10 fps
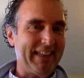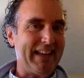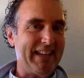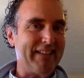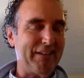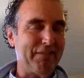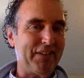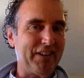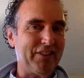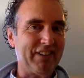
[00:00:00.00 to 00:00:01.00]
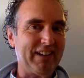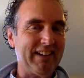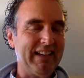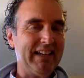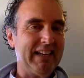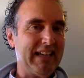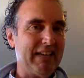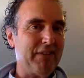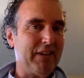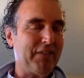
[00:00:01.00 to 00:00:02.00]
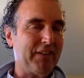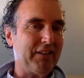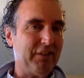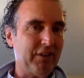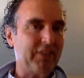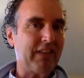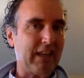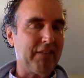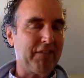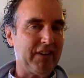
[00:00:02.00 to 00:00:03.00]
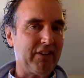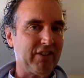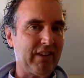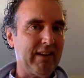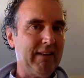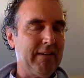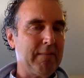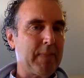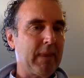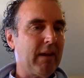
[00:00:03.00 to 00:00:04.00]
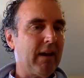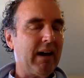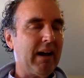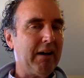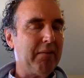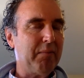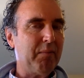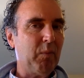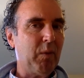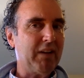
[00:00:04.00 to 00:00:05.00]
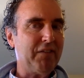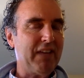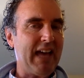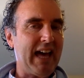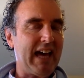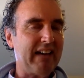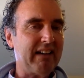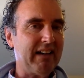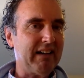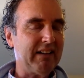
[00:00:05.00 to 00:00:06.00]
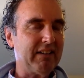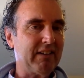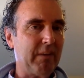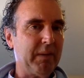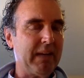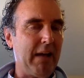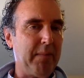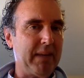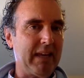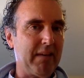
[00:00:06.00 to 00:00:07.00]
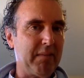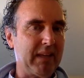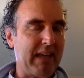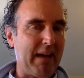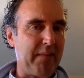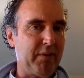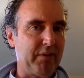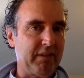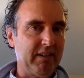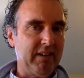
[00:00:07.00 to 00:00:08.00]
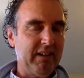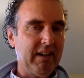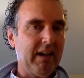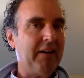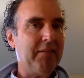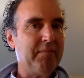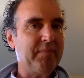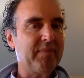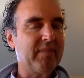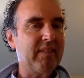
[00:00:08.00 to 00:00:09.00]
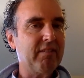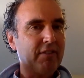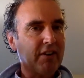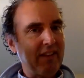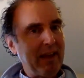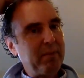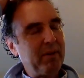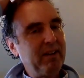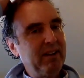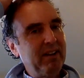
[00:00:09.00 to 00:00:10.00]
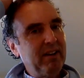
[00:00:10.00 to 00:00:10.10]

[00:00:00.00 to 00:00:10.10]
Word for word: that he did finish it, even if yeah. it looks like he finished it? Um, what if he had uh, someone helping him in Cameroon? Um, for example,